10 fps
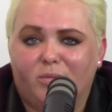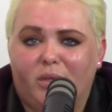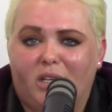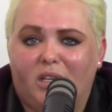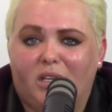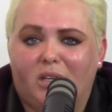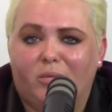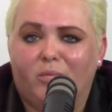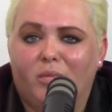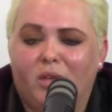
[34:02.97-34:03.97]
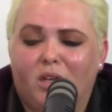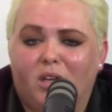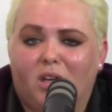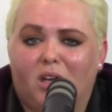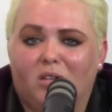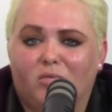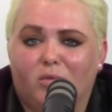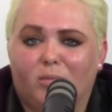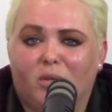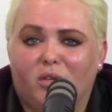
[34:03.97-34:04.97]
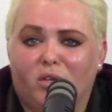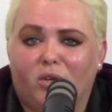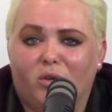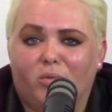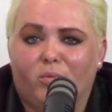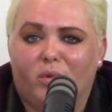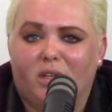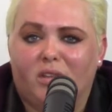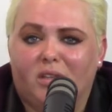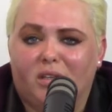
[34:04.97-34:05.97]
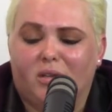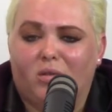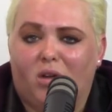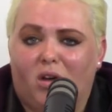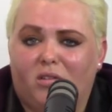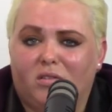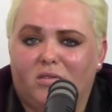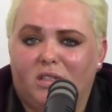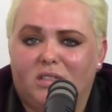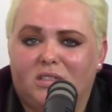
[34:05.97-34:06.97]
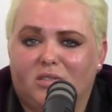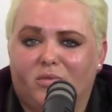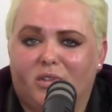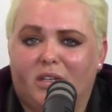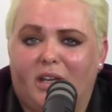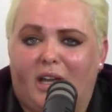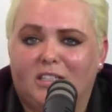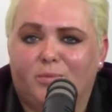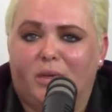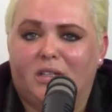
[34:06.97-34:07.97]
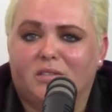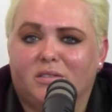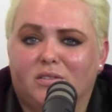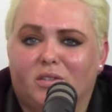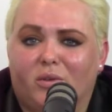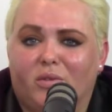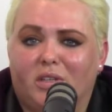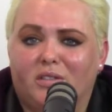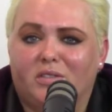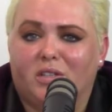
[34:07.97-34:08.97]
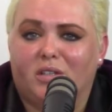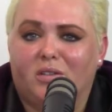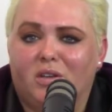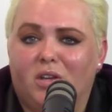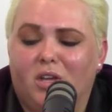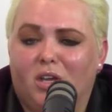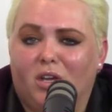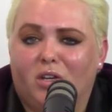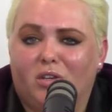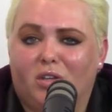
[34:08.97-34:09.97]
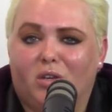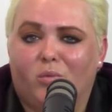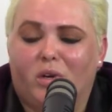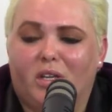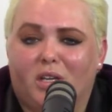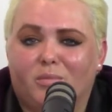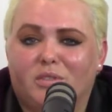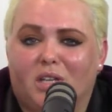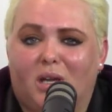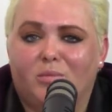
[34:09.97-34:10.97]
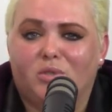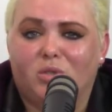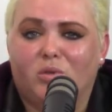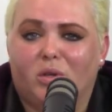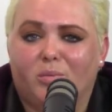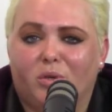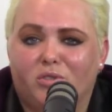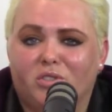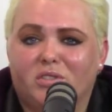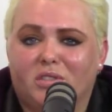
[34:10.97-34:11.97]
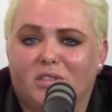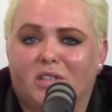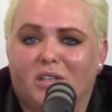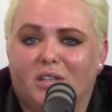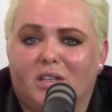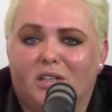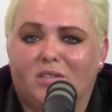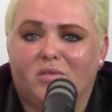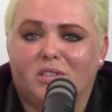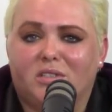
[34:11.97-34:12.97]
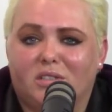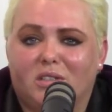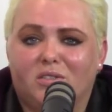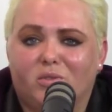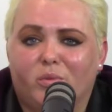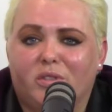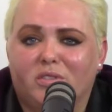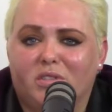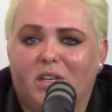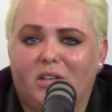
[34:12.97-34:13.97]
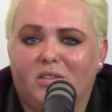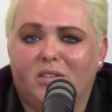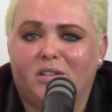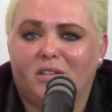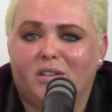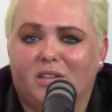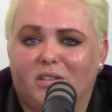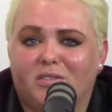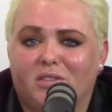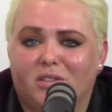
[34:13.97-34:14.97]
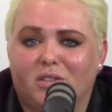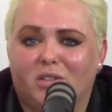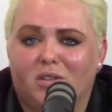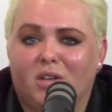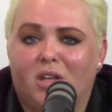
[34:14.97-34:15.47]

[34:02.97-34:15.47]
be um, uh, familiar with uh, all of these different uh, aspects so that uh, uh, when it comes time to uh, purchase and uh, get invested into real estate, uh, that uh,